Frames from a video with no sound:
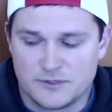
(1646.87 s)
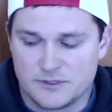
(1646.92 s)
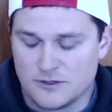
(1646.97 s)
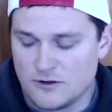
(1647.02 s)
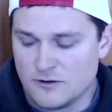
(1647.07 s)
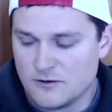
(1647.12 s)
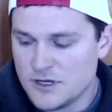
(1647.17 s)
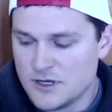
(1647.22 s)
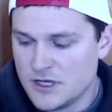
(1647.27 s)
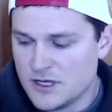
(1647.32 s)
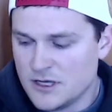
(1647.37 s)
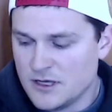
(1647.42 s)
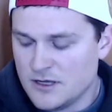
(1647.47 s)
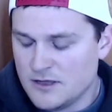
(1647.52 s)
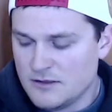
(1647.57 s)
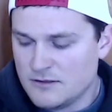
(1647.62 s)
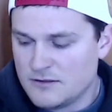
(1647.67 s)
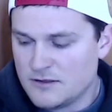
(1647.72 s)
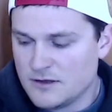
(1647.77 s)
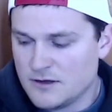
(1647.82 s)
So
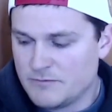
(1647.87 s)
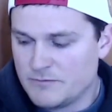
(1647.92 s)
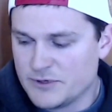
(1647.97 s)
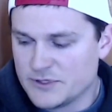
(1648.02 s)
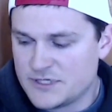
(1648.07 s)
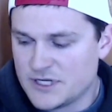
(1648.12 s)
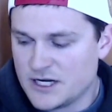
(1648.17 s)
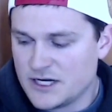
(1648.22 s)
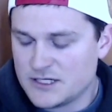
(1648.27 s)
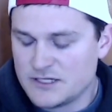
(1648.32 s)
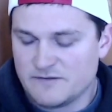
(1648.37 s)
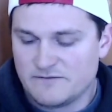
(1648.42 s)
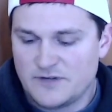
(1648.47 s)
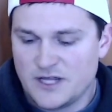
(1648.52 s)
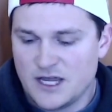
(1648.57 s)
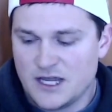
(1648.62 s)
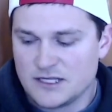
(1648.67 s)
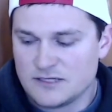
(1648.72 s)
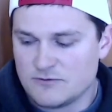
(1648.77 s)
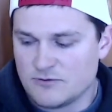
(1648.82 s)
the percentage of
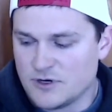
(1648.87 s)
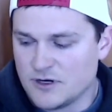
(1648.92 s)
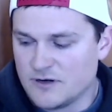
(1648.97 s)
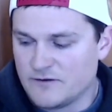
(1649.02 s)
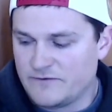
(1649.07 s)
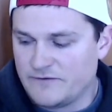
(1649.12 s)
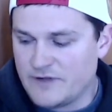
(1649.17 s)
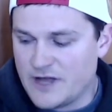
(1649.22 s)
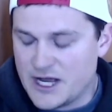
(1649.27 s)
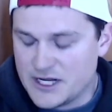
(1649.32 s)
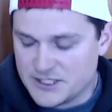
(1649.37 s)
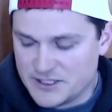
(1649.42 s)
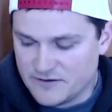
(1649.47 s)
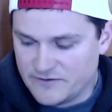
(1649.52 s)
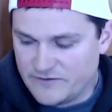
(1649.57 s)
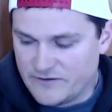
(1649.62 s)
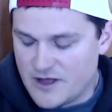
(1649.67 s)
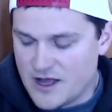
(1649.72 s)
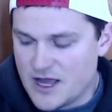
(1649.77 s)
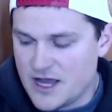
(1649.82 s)
days where flasher
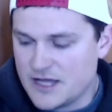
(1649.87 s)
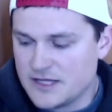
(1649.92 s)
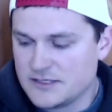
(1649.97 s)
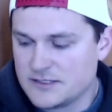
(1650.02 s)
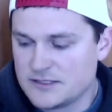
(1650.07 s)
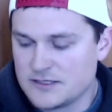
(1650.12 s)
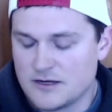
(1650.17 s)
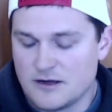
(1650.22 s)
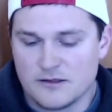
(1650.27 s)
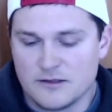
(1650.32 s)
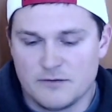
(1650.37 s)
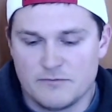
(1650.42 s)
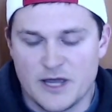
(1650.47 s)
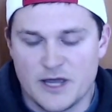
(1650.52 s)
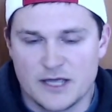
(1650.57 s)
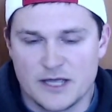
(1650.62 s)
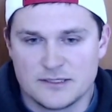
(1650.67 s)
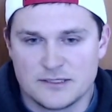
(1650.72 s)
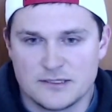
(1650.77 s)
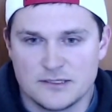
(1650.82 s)
flies are the
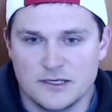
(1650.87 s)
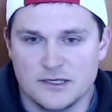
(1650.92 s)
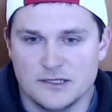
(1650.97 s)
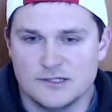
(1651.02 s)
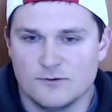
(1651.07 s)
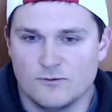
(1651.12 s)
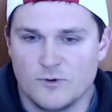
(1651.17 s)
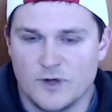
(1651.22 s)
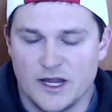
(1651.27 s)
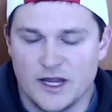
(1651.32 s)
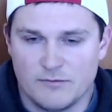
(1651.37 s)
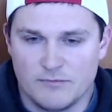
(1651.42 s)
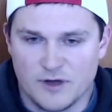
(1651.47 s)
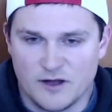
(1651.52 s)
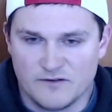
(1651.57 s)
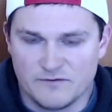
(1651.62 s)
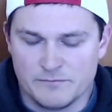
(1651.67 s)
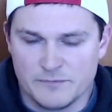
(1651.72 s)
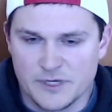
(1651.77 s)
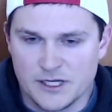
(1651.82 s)
best is way
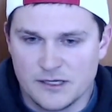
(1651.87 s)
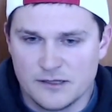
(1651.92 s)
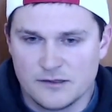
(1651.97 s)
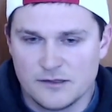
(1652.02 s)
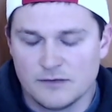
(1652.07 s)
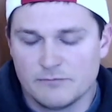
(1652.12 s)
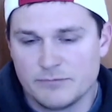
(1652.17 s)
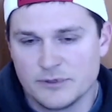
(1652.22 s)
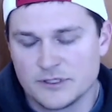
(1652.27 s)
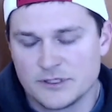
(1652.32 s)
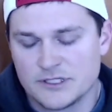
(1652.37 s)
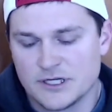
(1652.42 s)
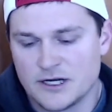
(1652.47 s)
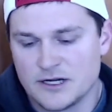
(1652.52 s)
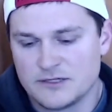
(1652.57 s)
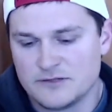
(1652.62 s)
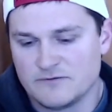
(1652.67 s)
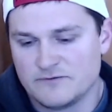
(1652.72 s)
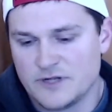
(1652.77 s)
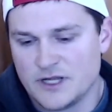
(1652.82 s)
above meat. The
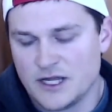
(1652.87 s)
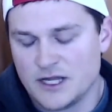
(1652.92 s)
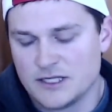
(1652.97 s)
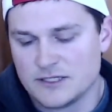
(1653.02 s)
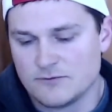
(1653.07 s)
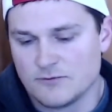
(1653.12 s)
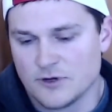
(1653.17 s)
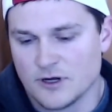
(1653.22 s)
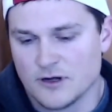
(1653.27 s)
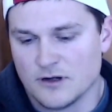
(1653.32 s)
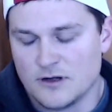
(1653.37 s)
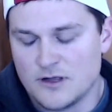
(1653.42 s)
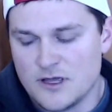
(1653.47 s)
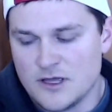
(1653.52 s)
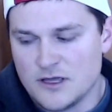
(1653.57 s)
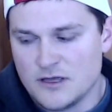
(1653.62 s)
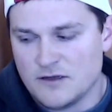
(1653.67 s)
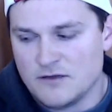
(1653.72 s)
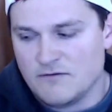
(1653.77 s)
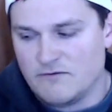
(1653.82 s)
percentage of days where
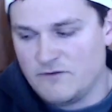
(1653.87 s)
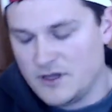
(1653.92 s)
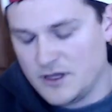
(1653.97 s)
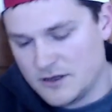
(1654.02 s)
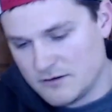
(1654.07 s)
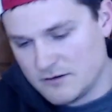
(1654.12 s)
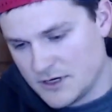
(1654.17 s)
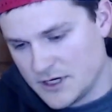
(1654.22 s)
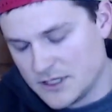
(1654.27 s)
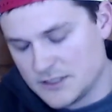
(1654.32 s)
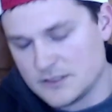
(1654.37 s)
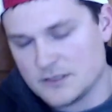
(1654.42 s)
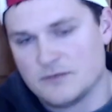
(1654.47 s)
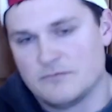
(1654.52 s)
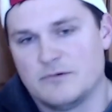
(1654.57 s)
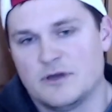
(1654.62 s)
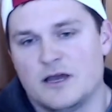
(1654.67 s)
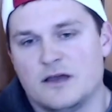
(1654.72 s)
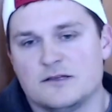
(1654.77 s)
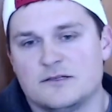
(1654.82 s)
vegan rigs are
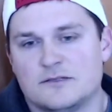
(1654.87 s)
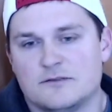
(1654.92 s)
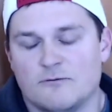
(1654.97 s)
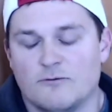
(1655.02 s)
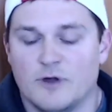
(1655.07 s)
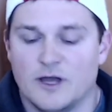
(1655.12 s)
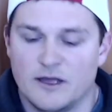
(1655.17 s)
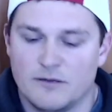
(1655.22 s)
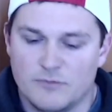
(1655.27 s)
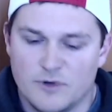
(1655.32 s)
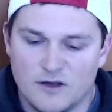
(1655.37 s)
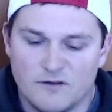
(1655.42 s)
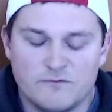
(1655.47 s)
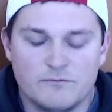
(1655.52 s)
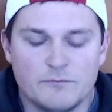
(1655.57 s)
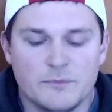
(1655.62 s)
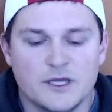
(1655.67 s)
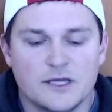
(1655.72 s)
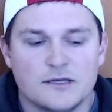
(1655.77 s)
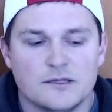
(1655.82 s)
the best, way
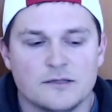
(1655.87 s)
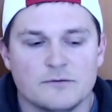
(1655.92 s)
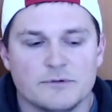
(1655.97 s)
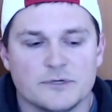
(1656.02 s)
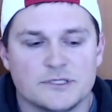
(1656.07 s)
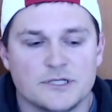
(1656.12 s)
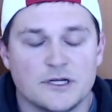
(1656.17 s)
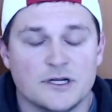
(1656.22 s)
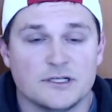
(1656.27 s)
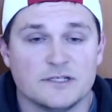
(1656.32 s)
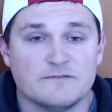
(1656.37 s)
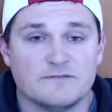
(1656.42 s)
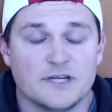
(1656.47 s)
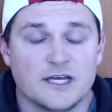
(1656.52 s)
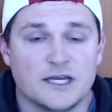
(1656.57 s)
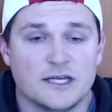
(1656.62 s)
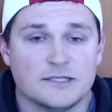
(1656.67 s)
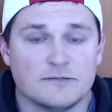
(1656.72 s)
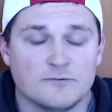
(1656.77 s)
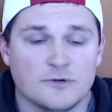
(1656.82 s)
above meat. The percentage of
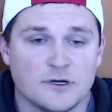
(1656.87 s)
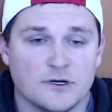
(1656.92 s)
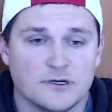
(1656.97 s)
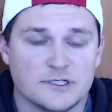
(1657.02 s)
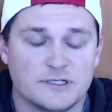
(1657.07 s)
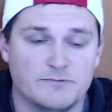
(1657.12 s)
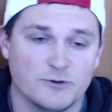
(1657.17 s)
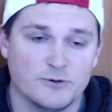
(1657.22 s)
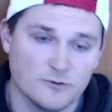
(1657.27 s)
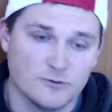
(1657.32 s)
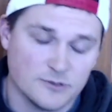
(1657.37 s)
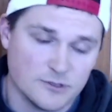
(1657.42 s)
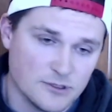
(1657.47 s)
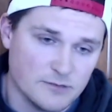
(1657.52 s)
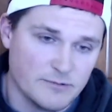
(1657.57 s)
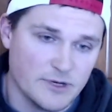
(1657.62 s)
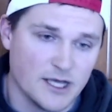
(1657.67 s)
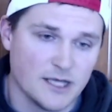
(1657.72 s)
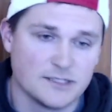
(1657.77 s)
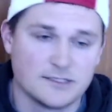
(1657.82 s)
days where spoons are
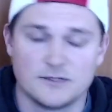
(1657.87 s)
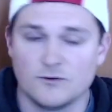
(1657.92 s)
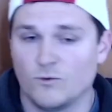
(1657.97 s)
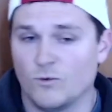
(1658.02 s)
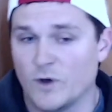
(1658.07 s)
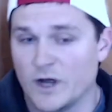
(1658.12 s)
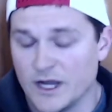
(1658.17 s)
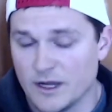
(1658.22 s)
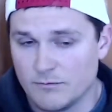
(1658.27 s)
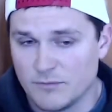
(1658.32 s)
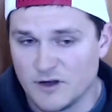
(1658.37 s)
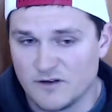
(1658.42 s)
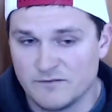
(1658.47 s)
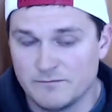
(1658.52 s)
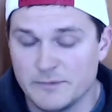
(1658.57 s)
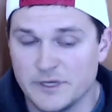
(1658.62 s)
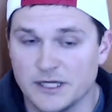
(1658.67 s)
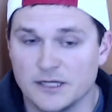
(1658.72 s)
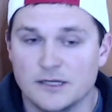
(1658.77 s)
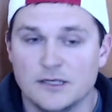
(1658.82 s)
the best, way
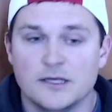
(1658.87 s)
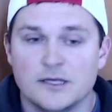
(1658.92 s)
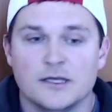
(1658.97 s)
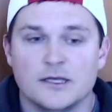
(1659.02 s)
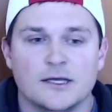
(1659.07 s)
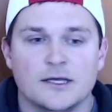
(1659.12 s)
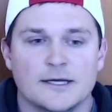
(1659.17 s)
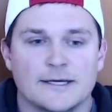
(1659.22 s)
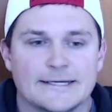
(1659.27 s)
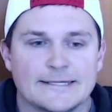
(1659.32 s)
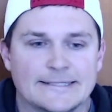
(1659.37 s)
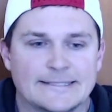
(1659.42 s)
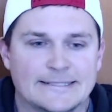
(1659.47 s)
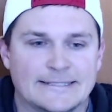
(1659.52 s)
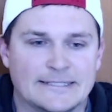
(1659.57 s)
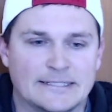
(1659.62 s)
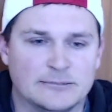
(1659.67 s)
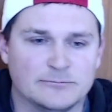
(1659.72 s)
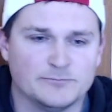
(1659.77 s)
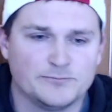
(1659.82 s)
above meat.
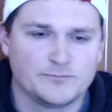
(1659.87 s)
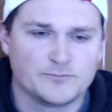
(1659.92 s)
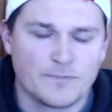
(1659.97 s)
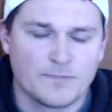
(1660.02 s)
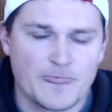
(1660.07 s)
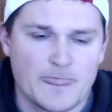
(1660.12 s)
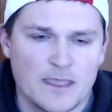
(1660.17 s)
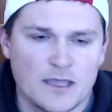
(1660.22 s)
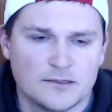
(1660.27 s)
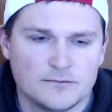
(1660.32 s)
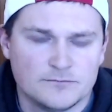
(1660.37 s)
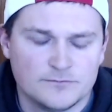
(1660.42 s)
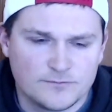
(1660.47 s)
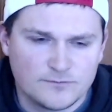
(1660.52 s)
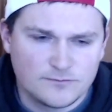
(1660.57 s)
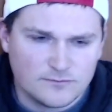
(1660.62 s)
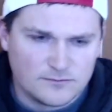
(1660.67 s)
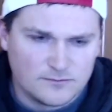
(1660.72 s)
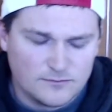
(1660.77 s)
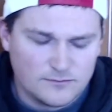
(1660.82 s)
So
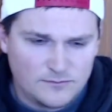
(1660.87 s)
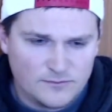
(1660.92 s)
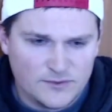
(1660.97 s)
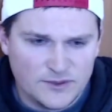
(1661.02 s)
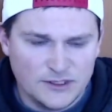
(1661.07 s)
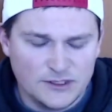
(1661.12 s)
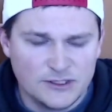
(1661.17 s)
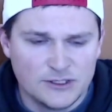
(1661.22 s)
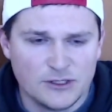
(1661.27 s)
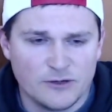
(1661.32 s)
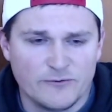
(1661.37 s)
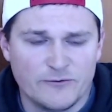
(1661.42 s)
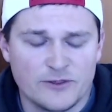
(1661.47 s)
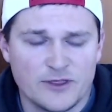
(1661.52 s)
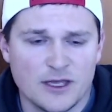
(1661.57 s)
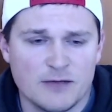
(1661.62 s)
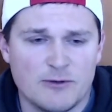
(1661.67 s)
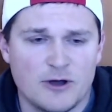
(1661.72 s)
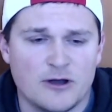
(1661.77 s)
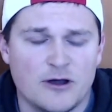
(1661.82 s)
if you
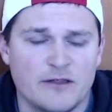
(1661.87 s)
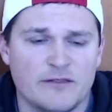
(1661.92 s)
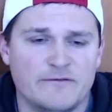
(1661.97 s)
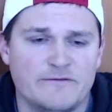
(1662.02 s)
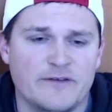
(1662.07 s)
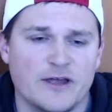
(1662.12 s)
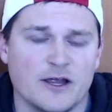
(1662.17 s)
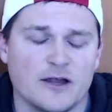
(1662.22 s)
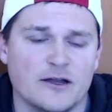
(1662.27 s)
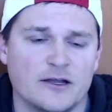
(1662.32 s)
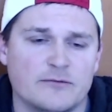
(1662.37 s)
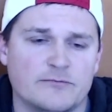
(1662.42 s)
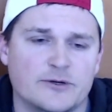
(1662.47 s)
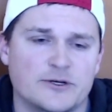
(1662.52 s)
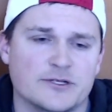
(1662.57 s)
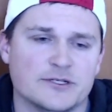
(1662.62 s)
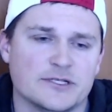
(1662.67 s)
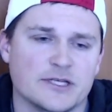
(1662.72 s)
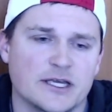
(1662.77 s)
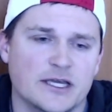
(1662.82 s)
think about all the
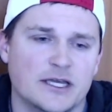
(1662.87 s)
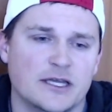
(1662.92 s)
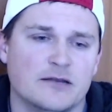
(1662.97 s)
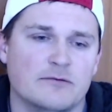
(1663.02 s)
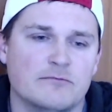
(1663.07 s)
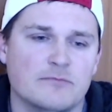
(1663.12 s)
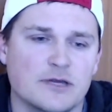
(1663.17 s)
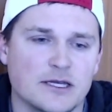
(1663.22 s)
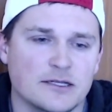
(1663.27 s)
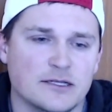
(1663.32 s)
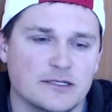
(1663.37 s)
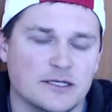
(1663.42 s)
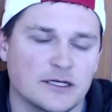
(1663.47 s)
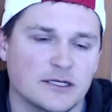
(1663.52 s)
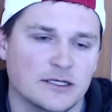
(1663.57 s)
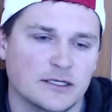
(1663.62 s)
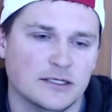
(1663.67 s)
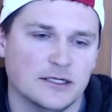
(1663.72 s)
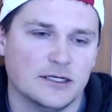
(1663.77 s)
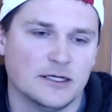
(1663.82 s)
variables in
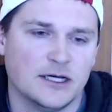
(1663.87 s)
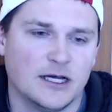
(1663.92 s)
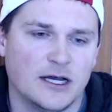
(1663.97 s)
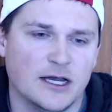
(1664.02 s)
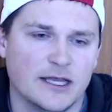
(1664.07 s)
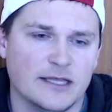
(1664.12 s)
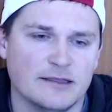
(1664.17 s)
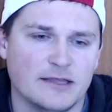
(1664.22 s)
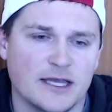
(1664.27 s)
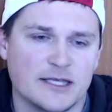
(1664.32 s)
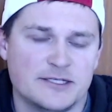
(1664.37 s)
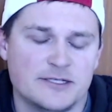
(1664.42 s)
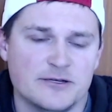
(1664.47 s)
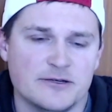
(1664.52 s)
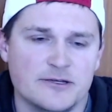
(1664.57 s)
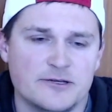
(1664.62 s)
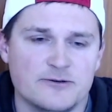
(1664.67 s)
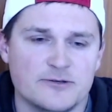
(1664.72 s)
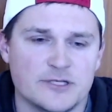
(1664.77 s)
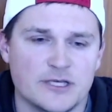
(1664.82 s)
meat, unless
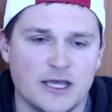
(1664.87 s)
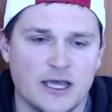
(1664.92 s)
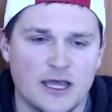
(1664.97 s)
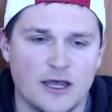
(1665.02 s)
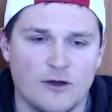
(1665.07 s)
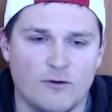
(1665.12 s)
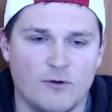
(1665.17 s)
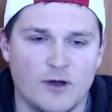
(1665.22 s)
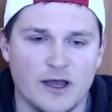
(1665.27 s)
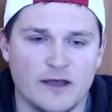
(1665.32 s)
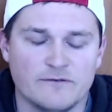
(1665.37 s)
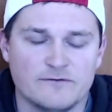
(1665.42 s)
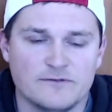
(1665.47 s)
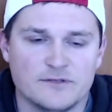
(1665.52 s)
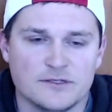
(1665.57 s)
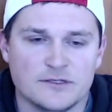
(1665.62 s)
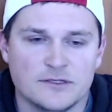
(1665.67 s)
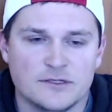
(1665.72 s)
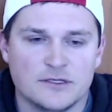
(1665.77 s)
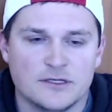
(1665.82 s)
you're using
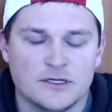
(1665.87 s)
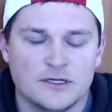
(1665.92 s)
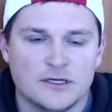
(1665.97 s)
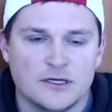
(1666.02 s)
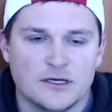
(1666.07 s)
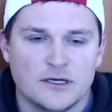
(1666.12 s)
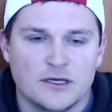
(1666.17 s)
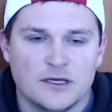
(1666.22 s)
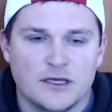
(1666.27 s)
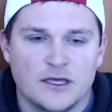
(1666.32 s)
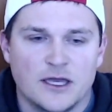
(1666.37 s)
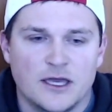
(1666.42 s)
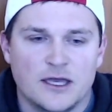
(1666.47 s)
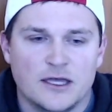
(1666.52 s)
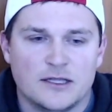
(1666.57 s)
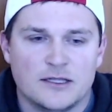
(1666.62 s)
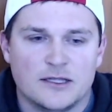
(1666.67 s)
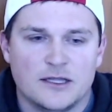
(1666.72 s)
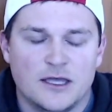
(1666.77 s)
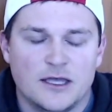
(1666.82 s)
alewives,
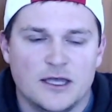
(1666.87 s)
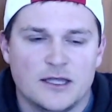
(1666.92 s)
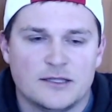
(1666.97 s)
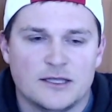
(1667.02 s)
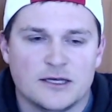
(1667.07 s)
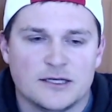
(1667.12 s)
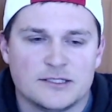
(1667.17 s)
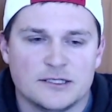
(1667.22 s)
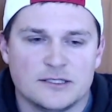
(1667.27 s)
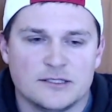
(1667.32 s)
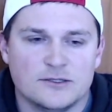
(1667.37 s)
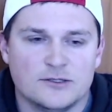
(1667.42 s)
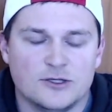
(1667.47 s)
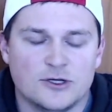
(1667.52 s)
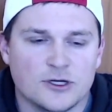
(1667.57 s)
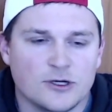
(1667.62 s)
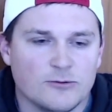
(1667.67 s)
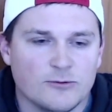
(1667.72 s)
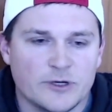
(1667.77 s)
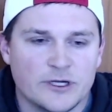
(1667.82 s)
it doesn't
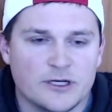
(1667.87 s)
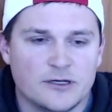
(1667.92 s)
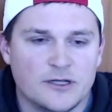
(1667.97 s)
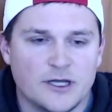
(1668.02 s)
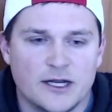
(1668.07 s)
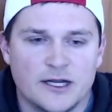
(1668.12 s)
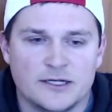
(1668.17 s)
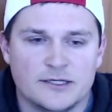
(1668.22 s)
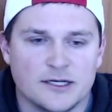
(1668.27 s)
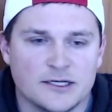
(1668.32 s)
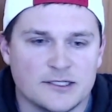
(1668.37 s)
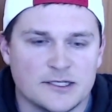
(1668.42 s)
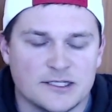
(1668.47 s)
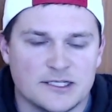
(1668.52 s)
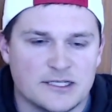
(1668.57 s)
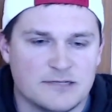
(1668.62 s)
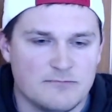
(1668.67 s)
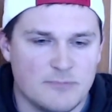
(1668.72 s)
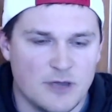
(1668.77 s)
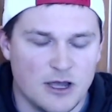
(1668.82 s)
look real and it
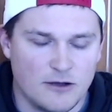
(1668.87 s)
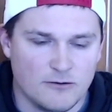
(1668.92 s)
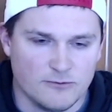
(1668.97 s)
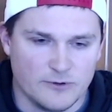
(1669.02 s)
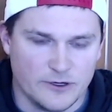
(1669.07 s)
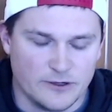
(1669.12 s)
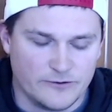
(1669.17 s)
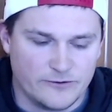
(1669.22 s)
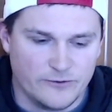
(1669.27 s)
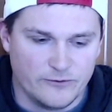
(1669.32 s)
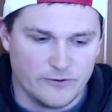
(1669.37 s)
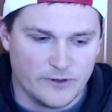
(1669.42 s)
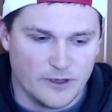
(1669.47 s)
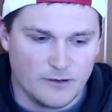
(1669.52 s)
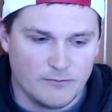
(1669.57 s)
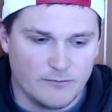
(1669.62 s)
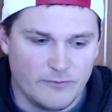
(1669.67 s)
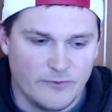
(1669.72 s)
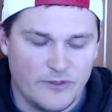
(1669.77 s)
doesn't smell real to them.